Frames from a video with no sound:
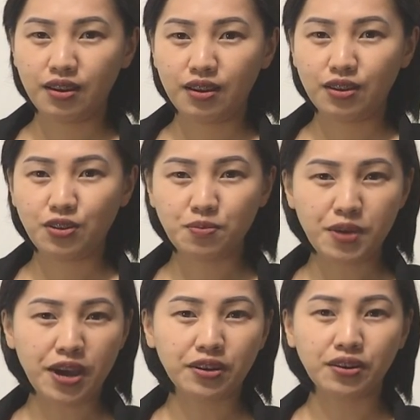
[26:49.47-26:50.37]
No
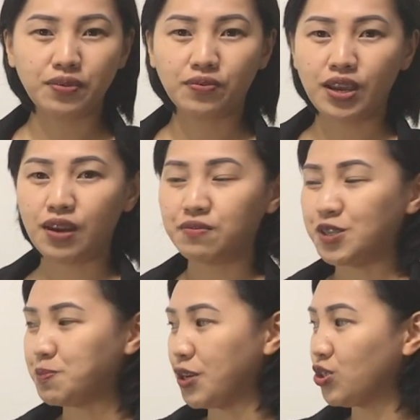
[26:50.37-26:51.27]
matter if they have a
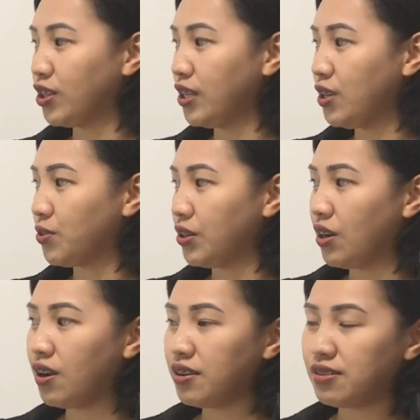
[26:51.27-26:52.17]
special need or
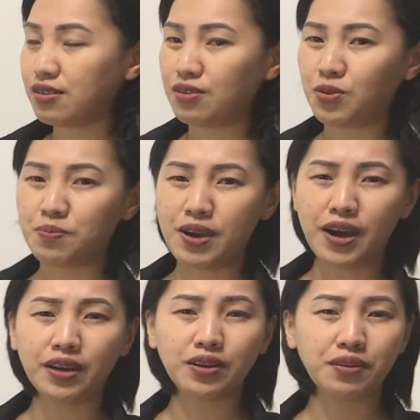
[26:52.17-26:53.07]
not, no
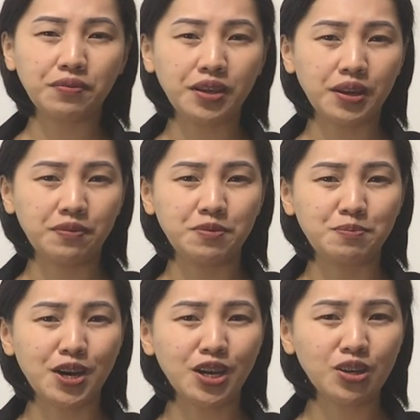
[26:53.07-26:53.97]
matter if they have a
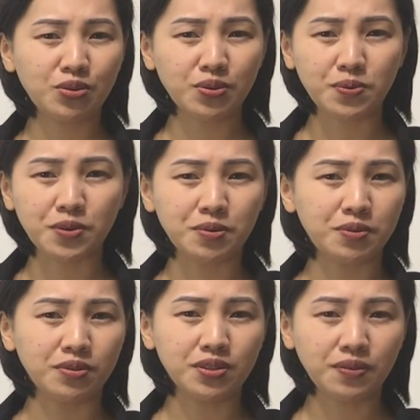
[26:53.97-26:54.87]
minor or
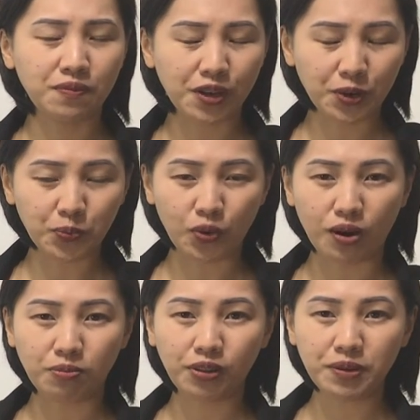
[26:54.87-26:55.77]
severe
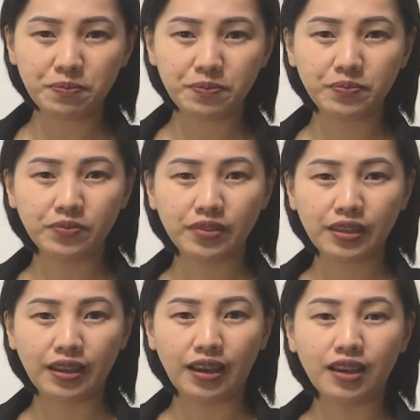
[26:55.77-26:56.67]
problem,
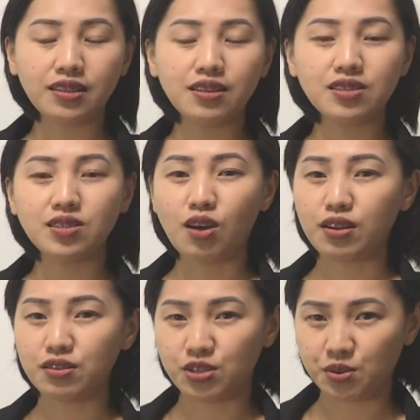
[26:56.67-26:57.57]
it does not
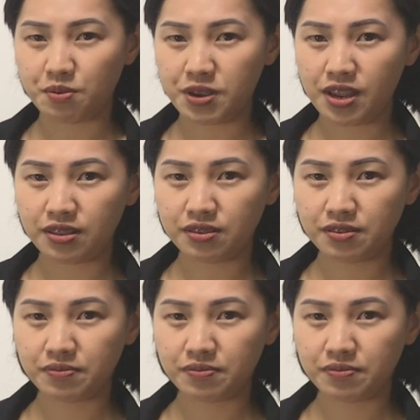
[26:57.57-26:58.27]
discriminate.